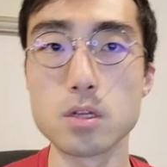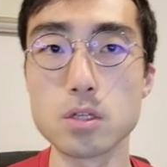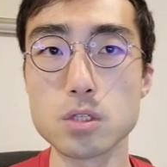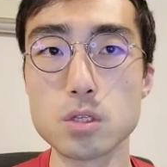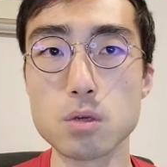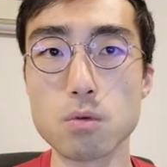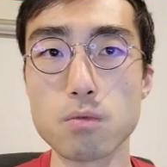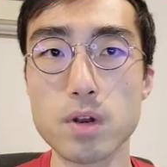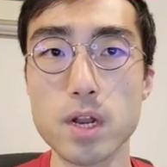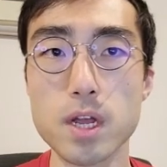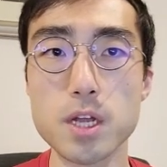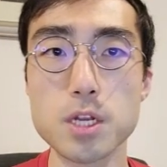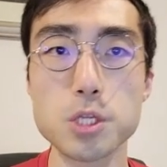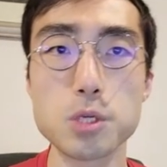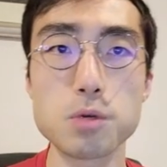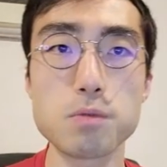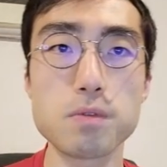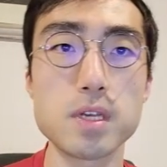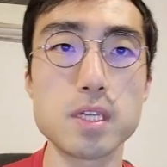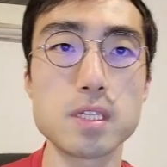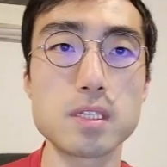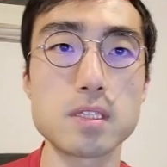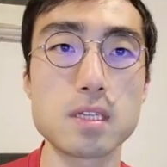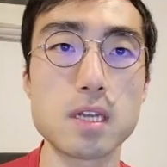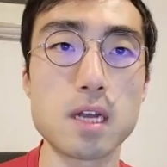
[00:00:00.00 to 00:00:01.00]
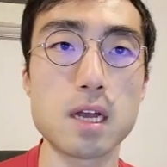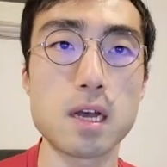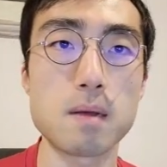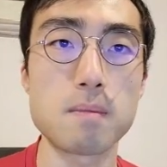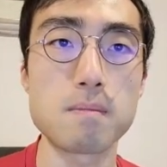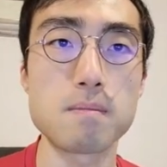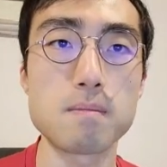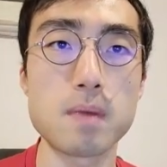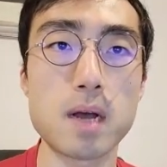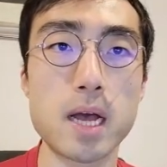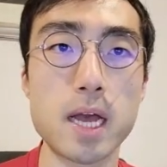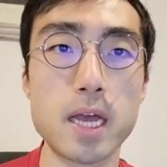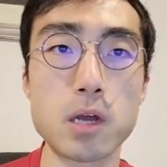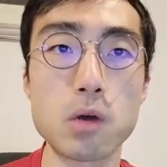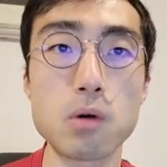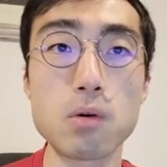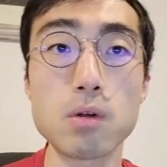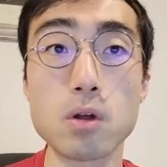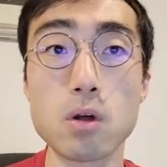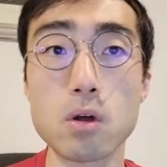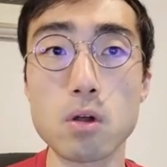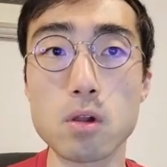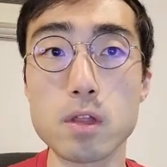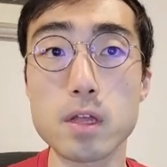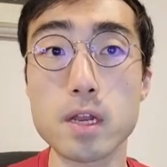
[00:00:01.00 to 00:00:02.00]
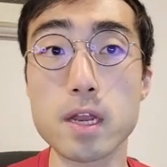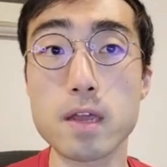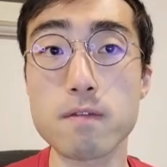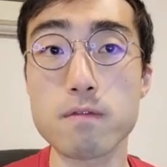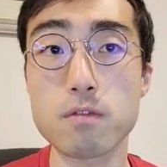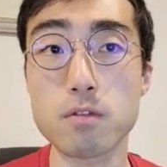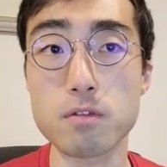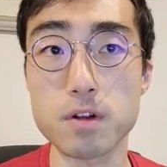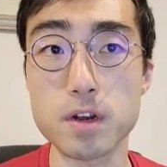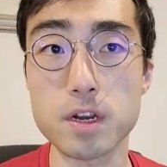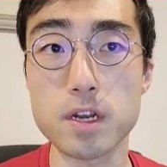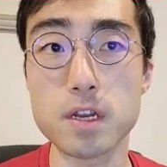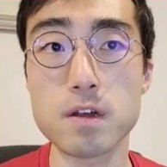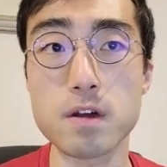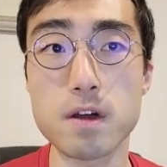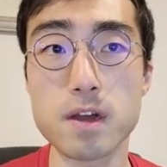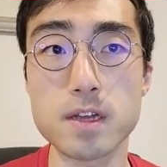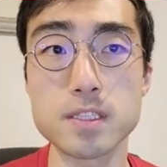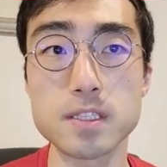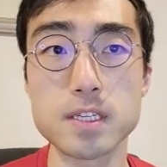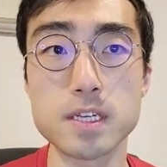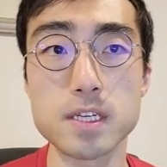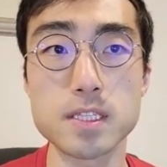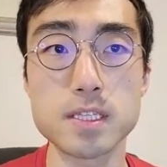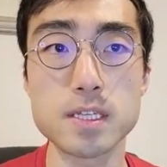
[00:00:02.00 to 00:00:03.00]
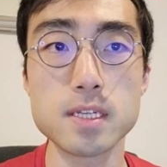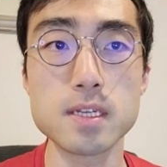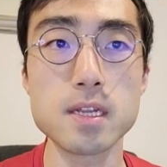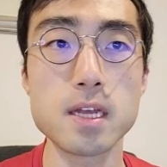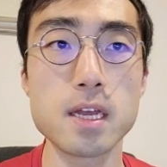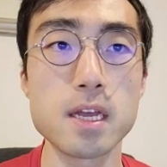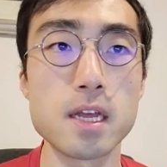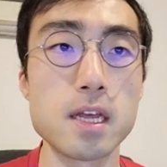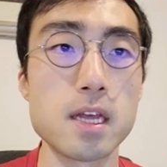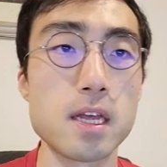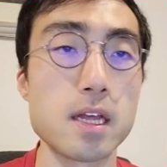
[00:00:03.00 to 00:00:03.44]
So what I do is I go on a holiday for an entire season,